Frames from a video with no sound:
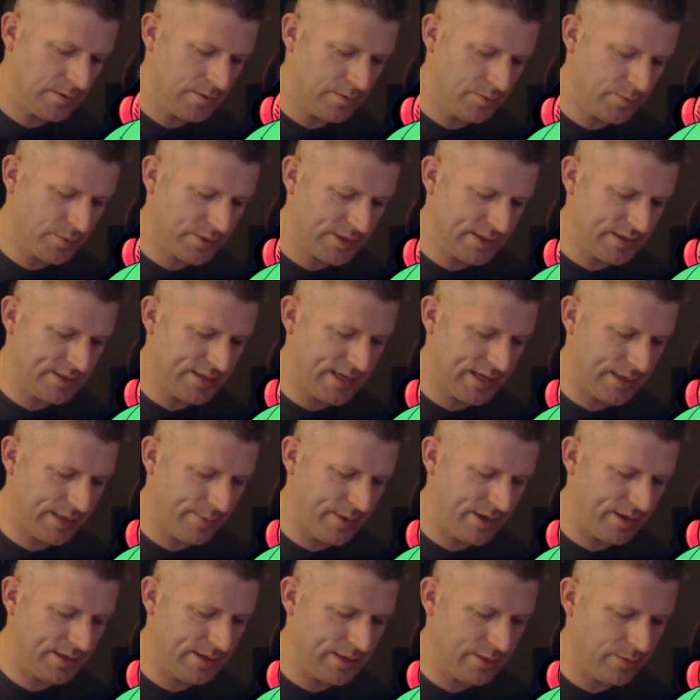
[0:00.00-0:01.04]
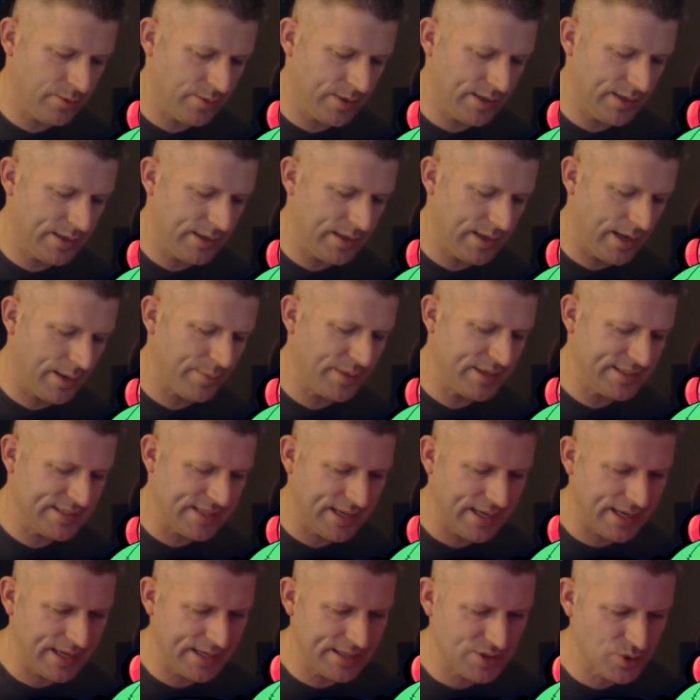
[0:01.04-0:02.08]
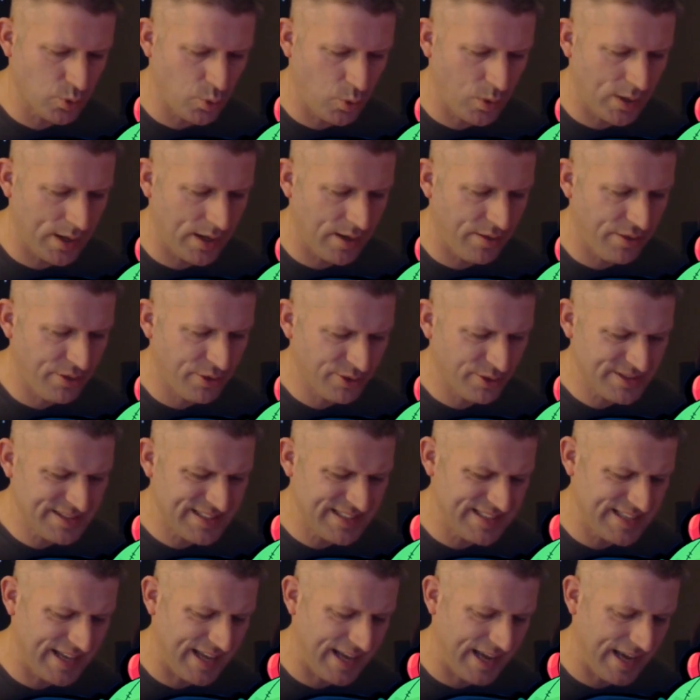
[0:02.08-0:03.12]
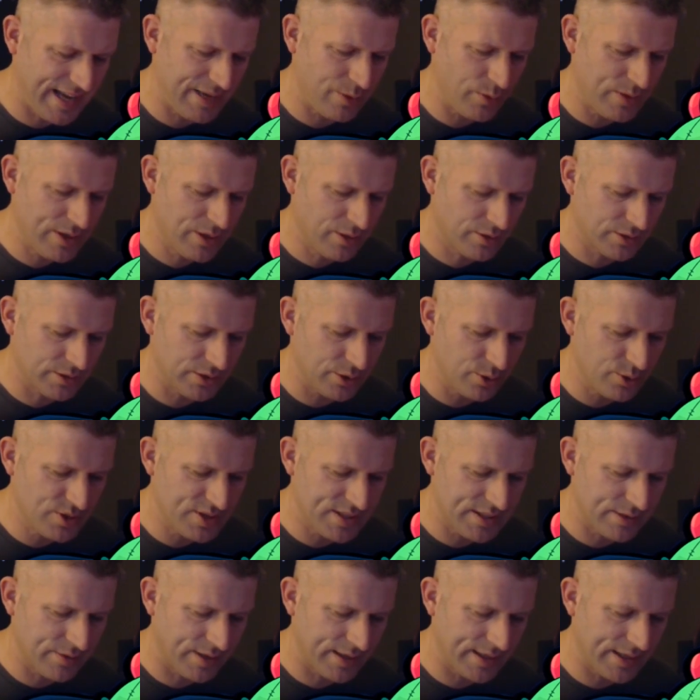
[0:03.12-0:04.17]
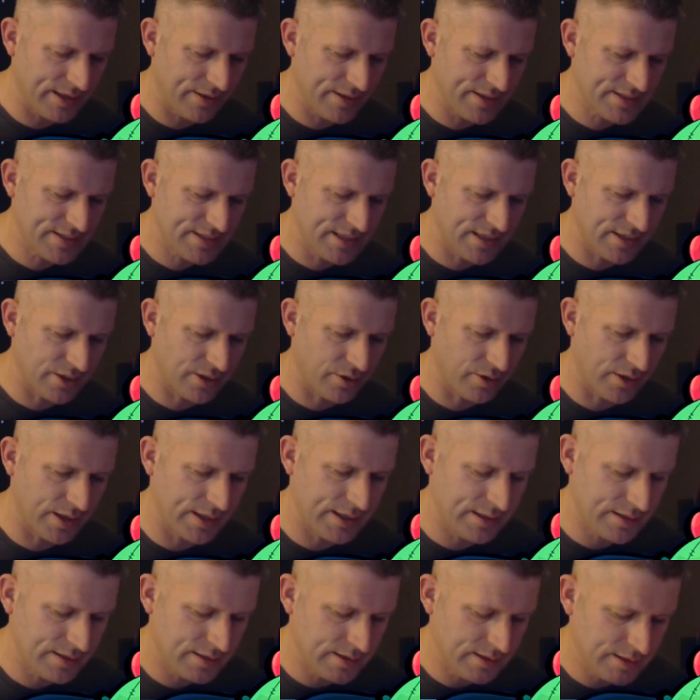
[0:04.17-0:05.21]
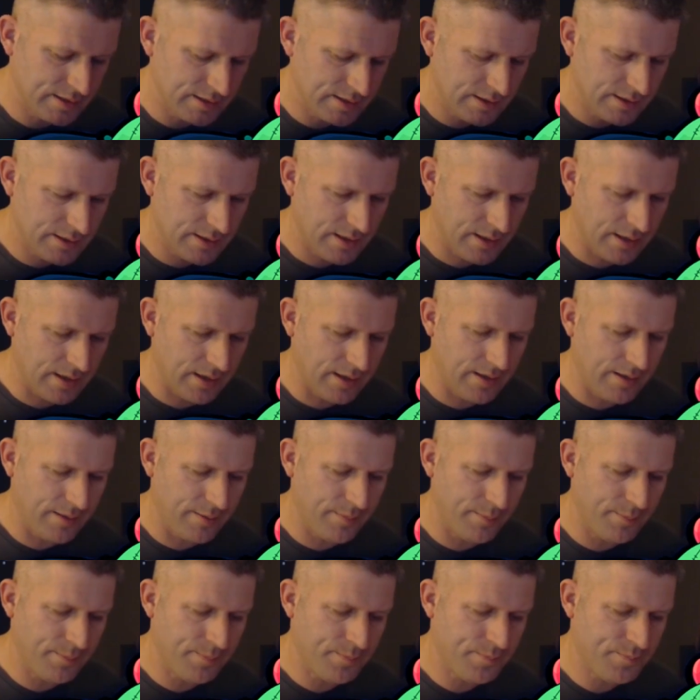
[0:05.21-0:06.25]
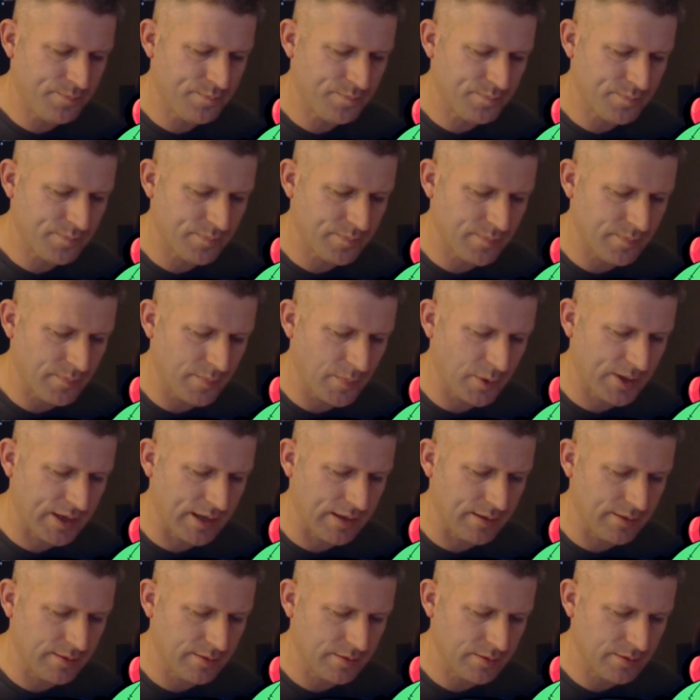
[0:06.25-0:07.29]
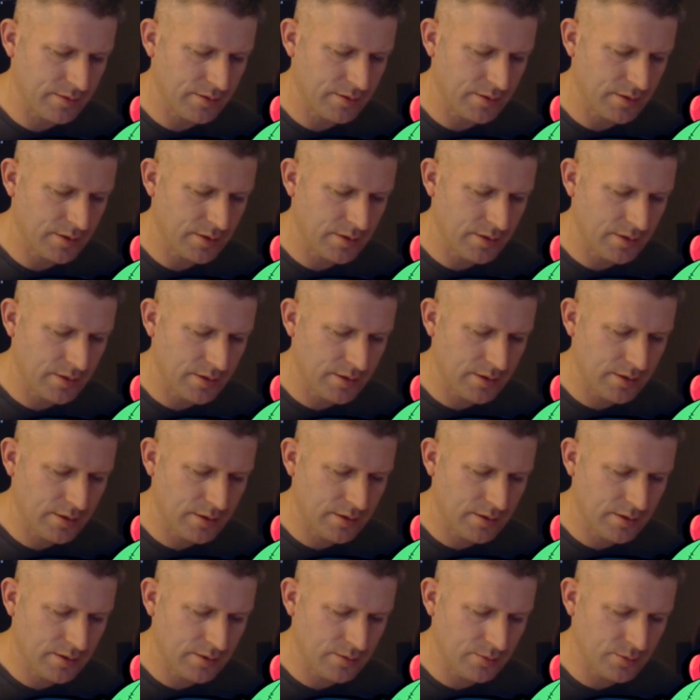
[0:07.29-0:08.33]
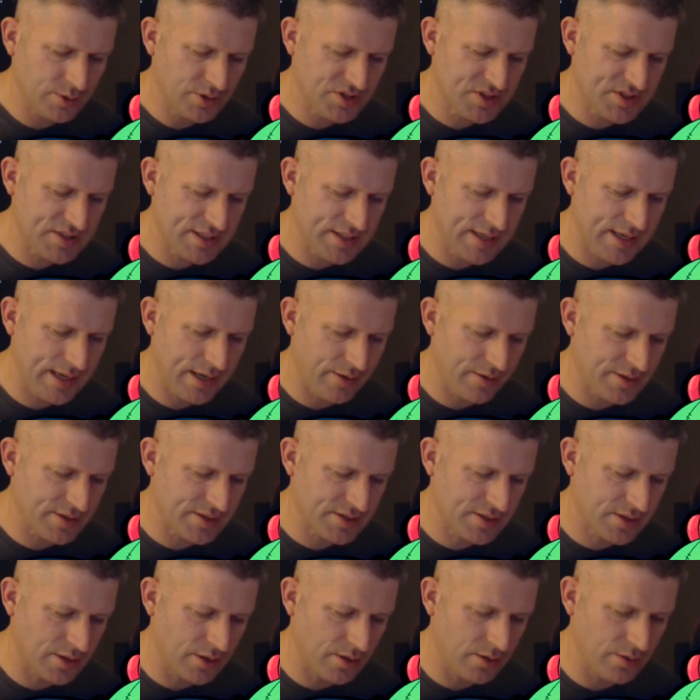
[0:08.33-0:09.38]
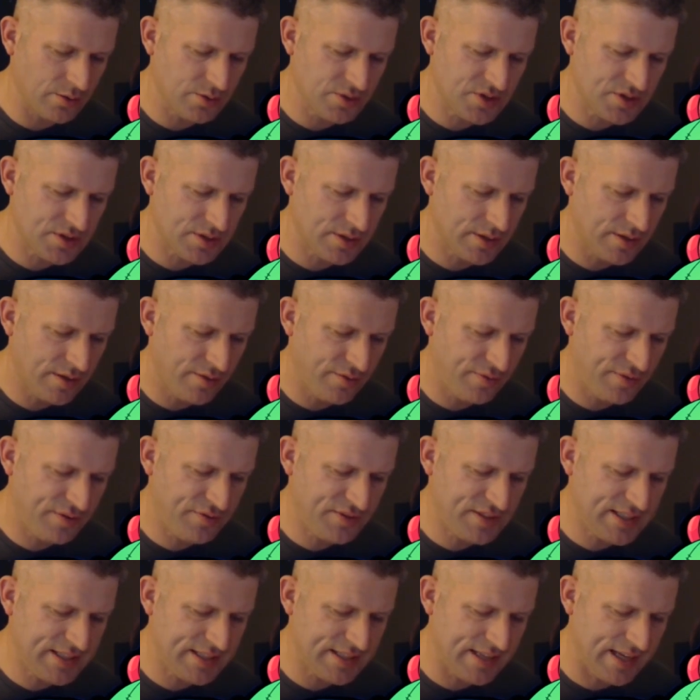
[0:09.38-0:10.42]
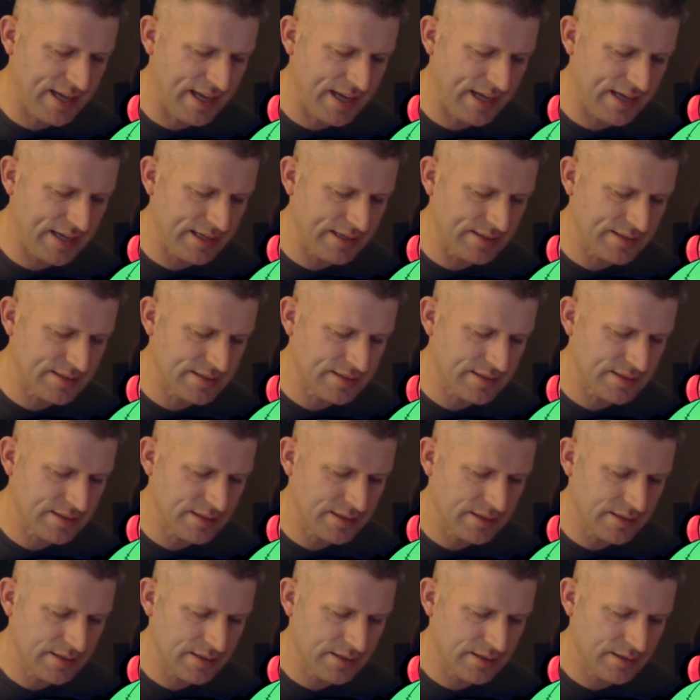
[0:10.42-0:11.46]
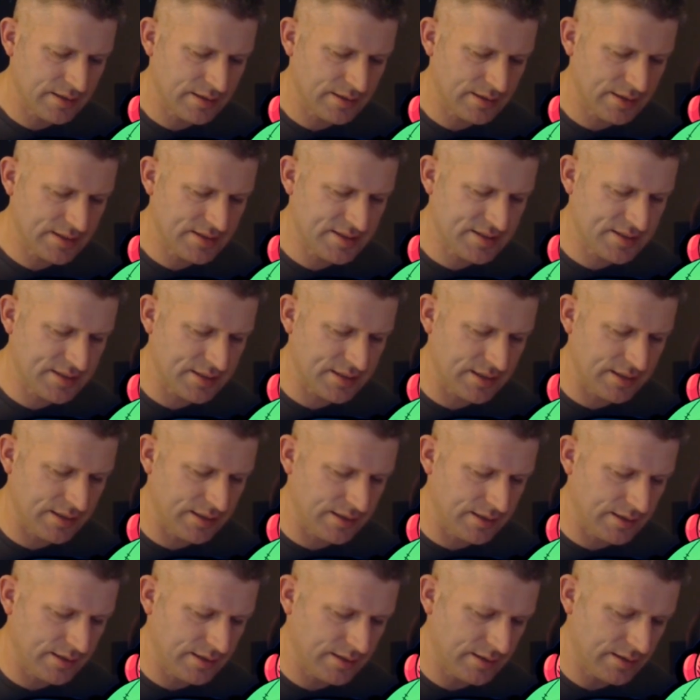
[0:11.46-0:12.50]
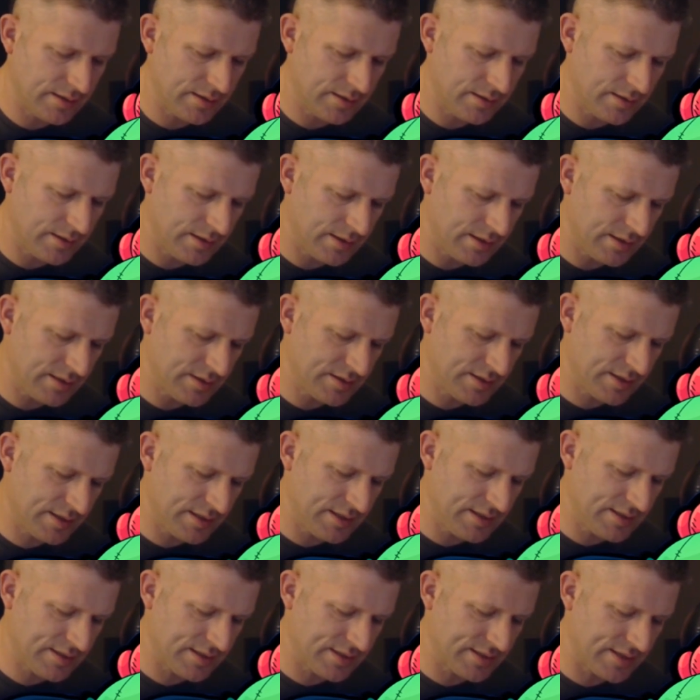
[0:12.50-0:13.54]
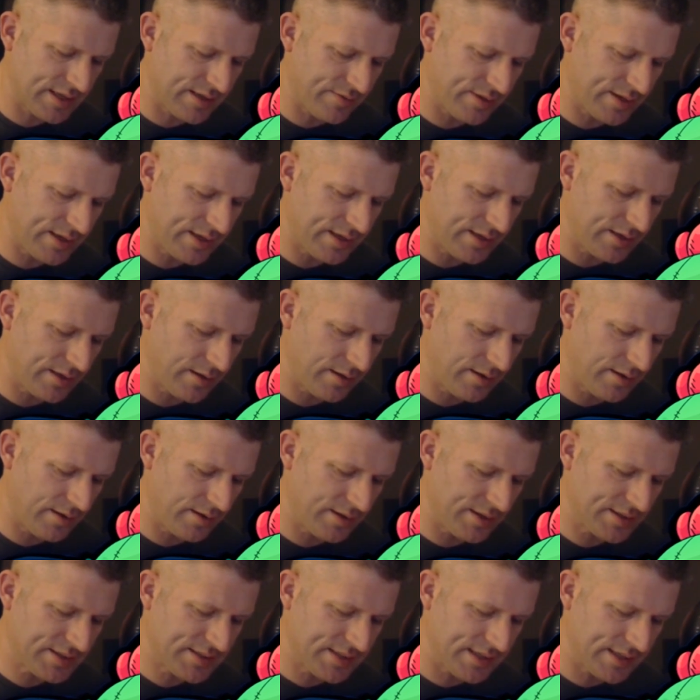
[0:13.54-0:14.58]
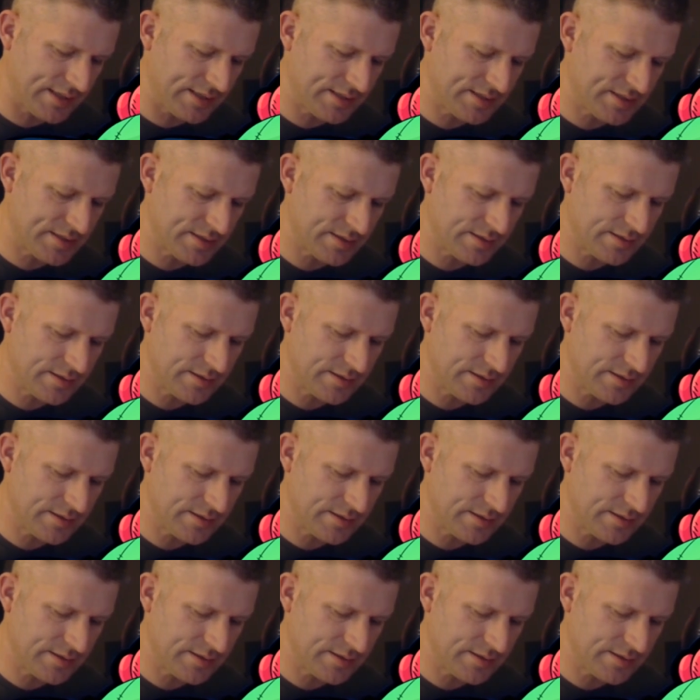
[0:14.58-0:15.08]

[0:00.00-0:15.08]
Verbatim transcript: We're gonna take him out anyway. I'm gonna die as well. 13 to 8. We are losing right now. That's not great. Um, okay. We'll see how this goes. 15 to 8. Let's see. He's gonna he's gonna dive in. Oh, that's nice.